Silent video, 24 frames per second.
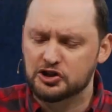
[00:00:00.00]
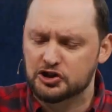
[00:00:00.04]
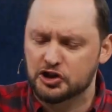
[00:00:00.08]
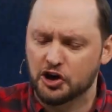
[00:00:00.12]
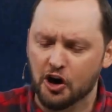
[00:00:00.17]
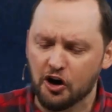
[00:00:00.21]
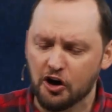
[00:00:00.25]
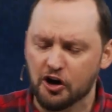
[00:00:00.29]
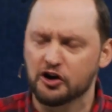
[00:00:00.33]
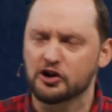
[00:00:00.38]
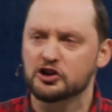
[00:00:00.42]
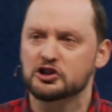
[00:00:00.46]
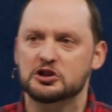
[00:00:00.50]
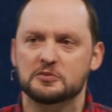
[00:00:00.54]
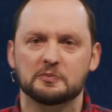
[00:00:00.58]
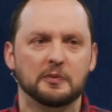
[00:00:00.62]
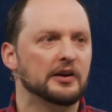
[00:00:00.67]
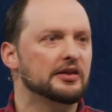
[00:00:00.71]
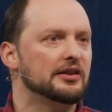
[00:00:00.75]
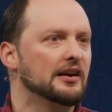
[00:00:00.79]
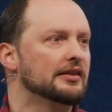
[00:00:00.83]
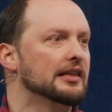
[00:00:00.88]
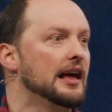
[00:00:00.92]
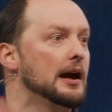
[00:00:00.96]
church,
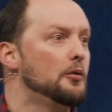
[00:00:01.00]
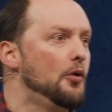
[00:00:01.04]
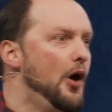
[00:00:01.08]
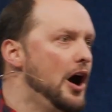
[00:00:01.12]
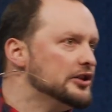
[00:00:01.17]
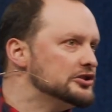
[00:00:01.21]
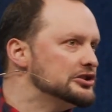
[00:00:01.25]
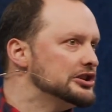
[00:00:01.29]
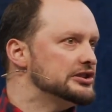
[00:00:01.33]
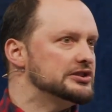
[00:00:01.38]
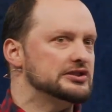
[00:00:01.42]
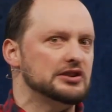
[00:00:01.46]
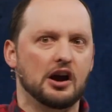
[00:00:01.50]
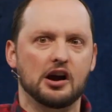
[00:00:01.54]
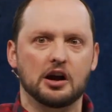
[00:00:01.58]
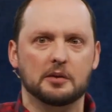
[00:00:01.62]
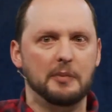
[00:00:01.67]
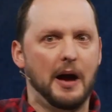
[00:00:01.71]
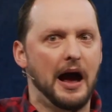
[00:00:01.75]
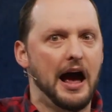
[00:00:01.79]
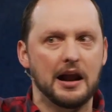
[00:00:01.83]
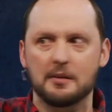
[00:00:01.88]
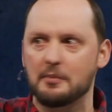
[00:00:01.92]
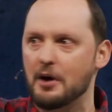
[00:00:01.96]
but then they watch us talk
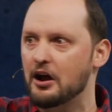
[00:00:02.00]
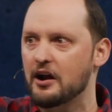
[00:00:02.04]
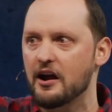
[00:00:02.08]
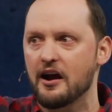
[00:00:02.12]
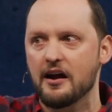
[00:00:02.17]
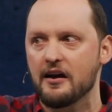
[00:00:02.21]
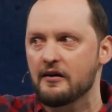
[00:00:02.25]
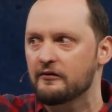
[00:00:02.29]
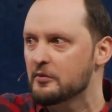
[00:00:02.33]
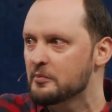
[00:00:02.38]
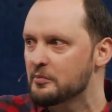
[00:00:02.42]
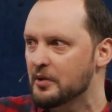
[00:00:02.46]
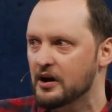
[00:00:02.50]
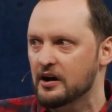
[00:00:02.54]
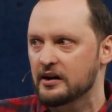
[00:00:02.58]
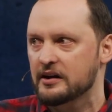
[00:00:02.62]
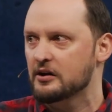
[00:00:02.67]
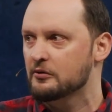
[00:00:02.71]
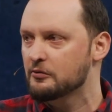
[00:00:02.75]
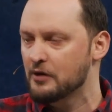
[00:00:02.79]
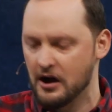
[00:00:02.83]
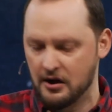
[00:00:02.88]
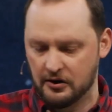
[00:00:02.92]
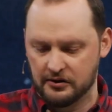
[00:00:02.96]
bad about
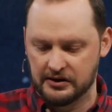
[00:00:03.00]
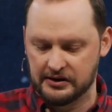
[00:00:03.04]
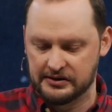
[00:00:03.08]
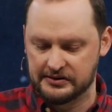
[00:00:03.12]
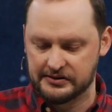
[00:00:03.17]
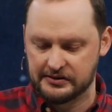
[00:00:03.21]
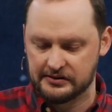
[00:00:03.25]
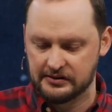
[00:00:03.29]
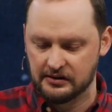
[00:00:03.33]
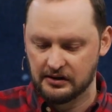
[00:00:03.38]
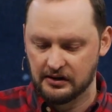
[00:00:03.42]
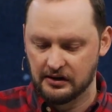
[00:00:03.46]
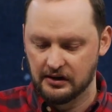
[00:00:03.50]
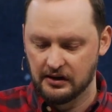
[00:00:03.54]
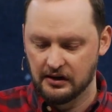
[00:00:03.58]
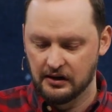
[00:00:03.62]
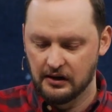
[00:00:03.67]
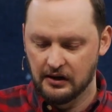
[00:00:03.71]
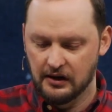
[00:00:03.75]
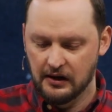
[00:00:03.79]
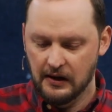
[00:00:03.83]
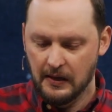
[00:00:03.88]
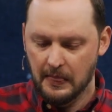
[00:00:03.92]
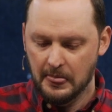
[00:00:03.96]
everybody around us.
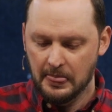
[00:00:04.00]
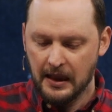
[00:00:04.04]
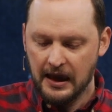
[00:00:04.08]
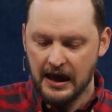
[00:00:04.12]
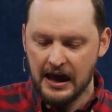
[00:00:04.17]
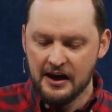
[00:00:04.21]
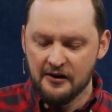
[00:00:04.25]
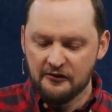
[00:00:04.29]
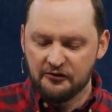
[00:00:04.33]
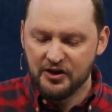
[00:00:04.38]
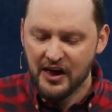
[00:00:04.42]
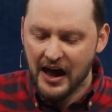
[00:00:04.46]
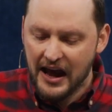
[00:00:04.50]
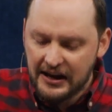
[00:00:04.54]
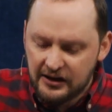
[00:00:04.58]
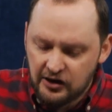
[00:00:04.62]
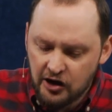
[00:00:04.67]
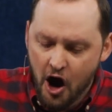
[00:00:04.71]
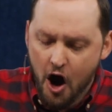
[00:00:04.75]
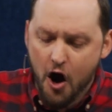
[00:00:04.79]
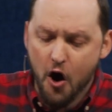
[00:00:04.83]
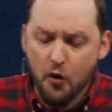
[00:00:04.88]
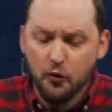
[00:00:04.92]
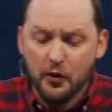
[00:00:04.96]
If they
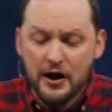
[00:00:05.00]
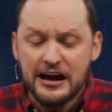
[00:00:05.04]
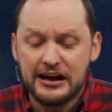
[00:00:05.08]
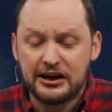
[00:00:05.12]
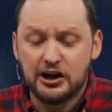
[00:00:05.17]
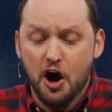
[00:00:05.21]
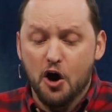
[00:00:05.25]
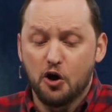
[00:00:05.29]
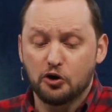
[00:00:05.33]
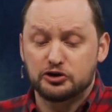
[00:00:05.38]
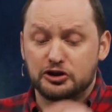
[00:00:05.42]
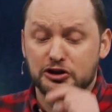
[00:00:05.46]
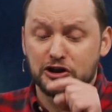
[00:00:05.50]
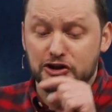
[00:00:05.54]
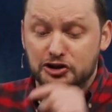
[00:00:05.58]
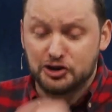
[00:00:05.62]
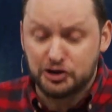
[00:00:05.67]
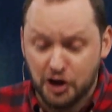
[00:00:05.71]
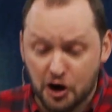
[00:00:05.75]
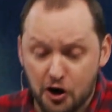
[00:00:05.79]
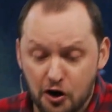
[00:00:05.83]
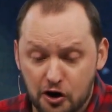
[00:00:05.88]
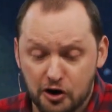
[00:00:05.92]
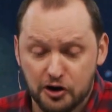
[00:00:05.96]
know we go to
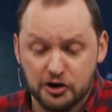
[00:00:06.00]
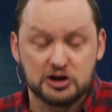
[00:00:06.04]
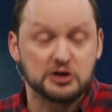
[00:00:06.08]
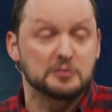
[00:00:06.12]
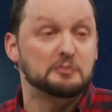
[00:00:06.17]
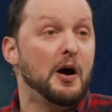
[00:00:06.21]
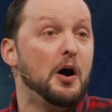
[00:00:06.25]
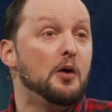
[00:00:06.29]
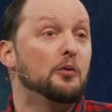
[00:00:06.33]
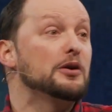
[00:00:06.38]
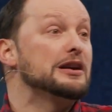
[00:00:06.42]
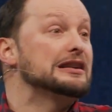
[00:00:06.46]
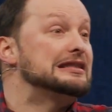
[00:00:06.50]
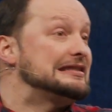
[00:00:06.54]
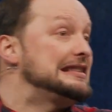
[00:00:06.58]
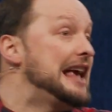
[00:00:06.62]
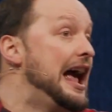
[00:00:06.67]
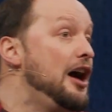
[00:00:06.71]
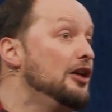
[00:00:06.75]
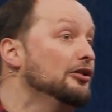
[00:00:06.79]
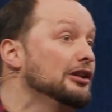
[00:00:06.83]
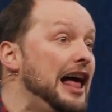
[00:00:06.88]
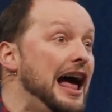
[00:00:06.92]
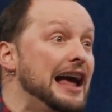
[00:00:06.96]
church, but we sound